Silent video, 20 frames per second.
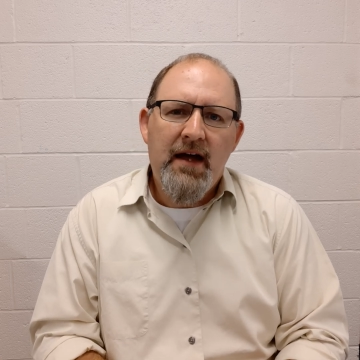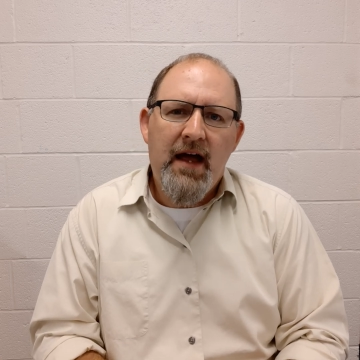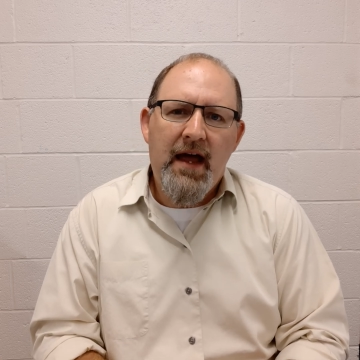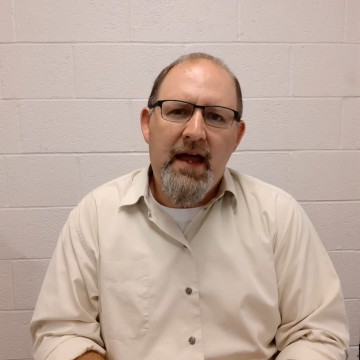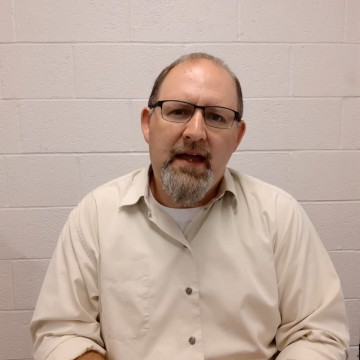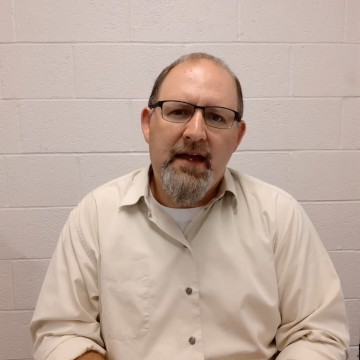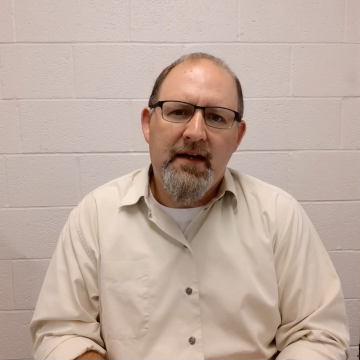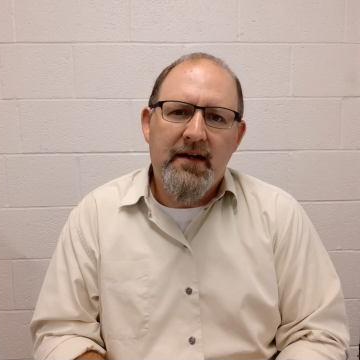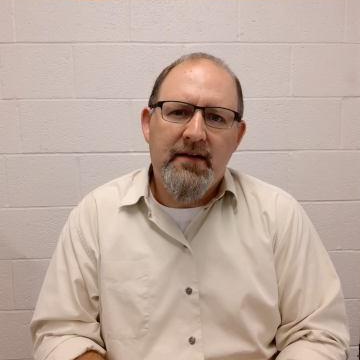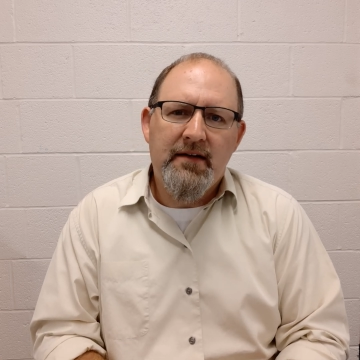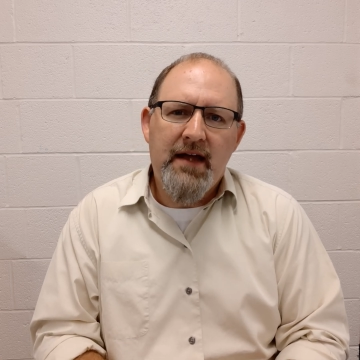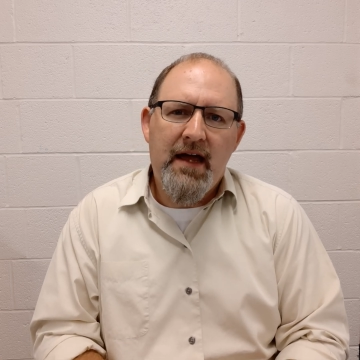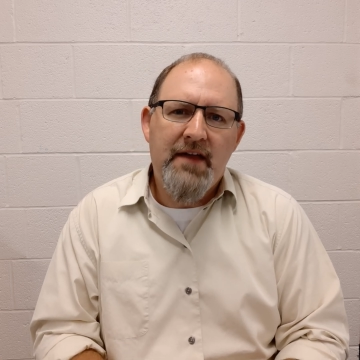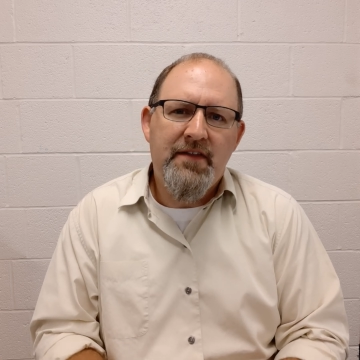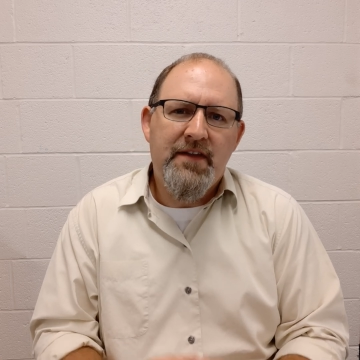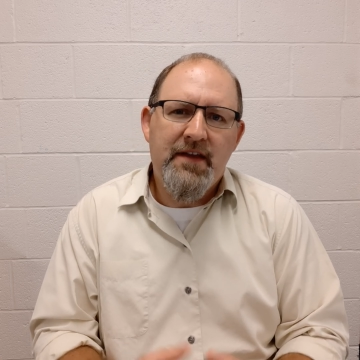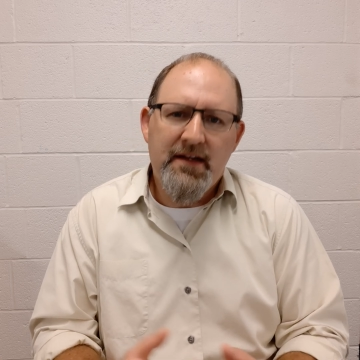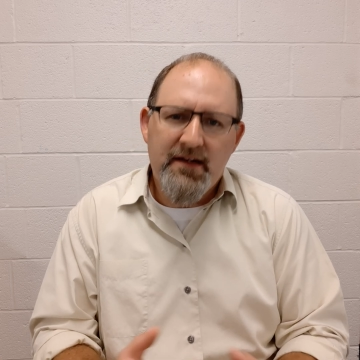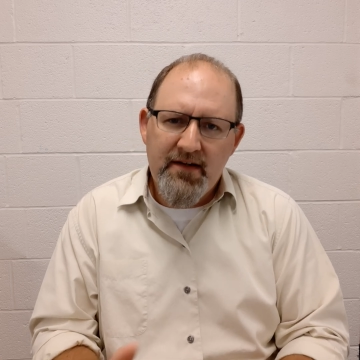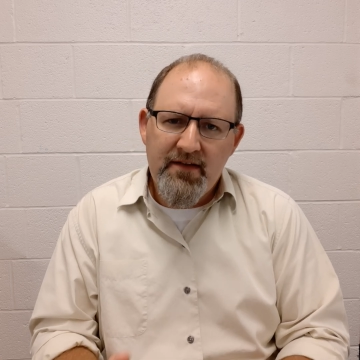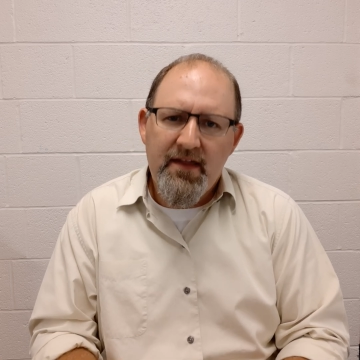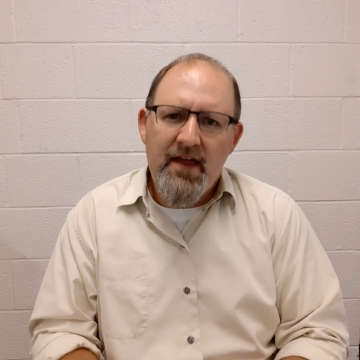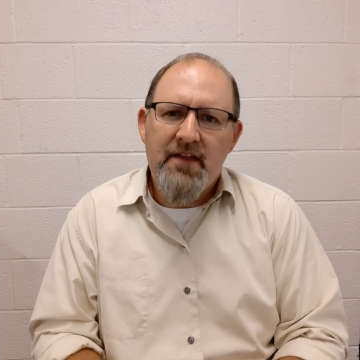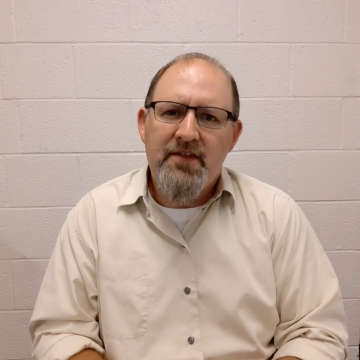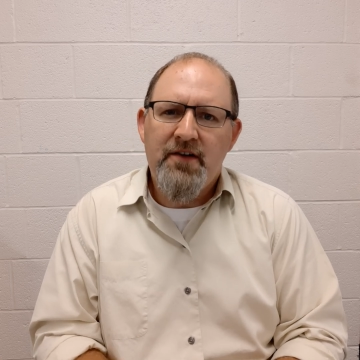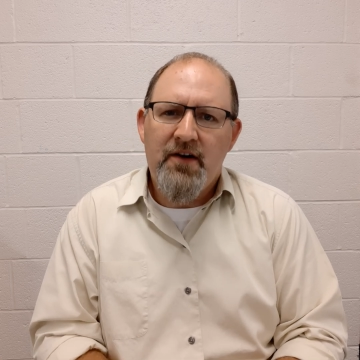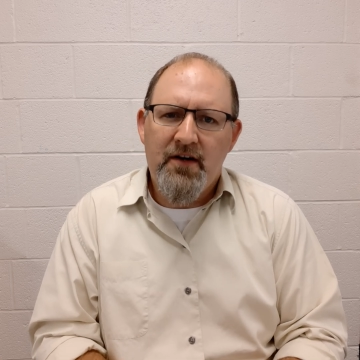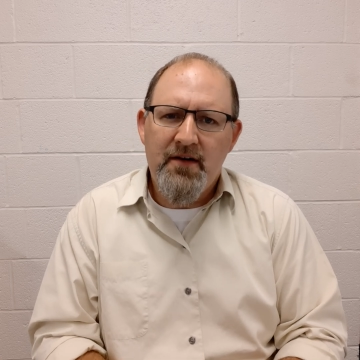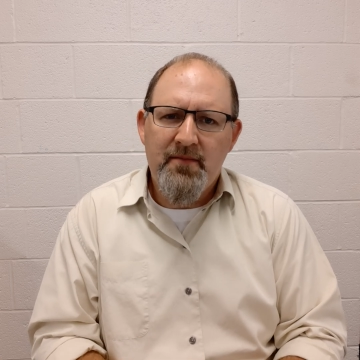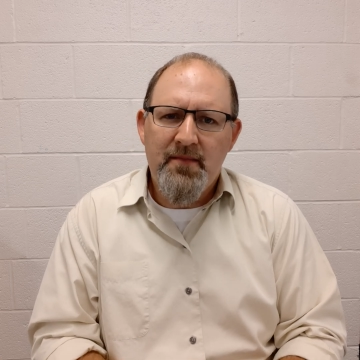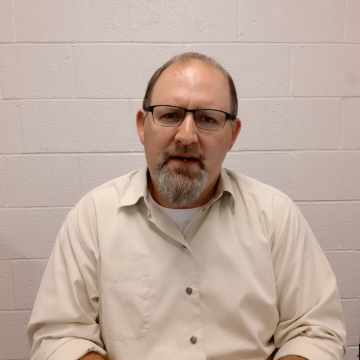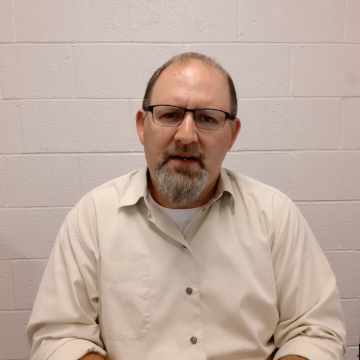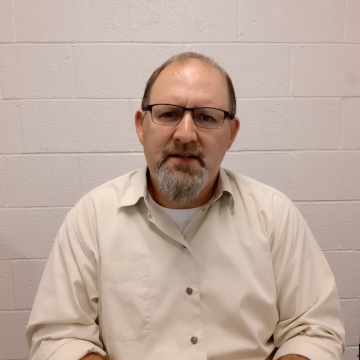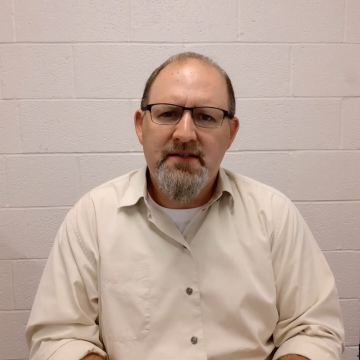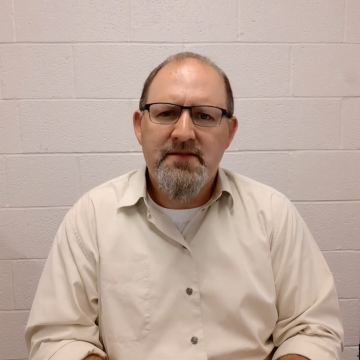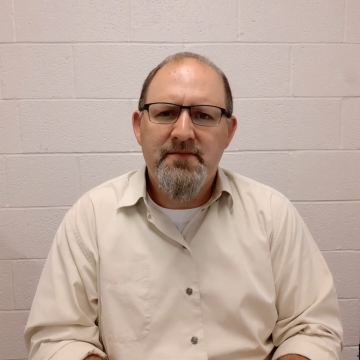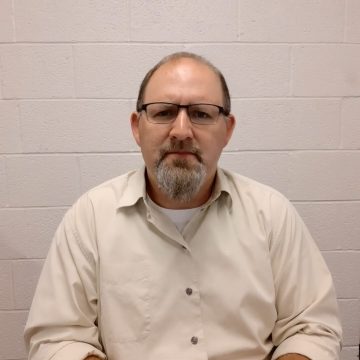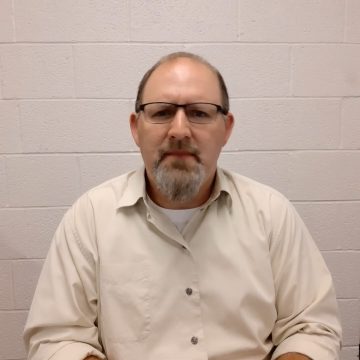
And at the end of that 30 minutes,